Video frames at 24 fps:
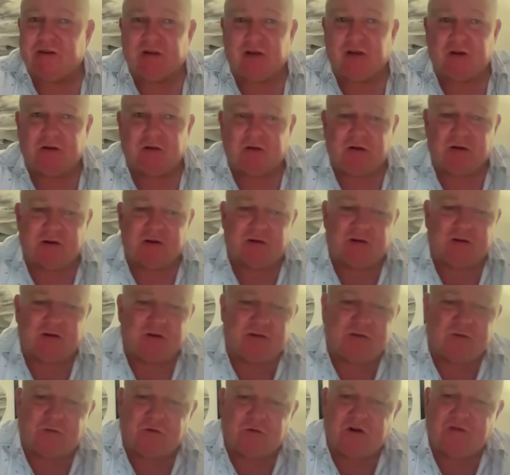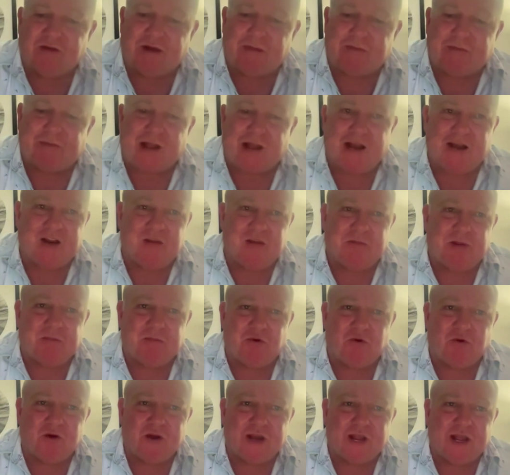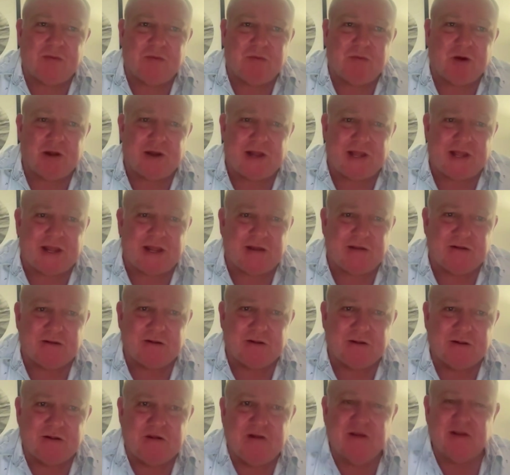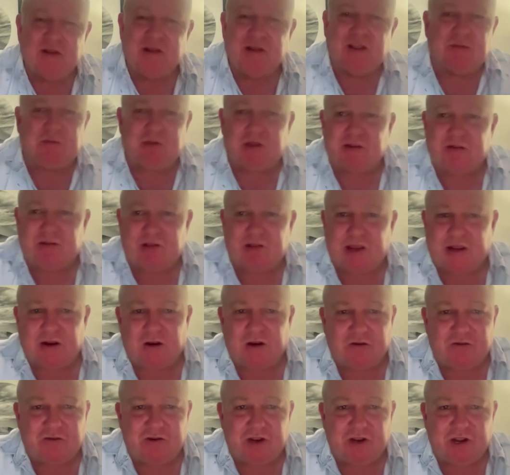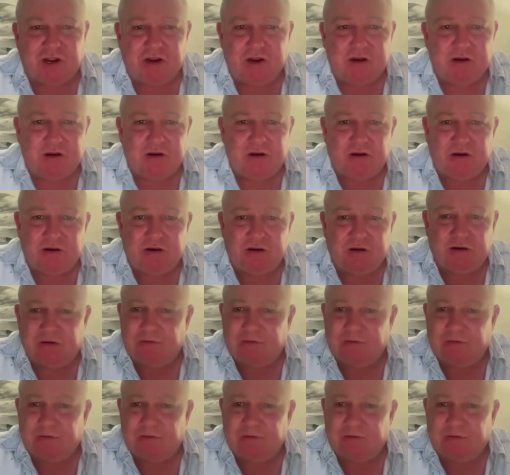So because it would have updated a bit more now by now. Give me a second, I'll show you.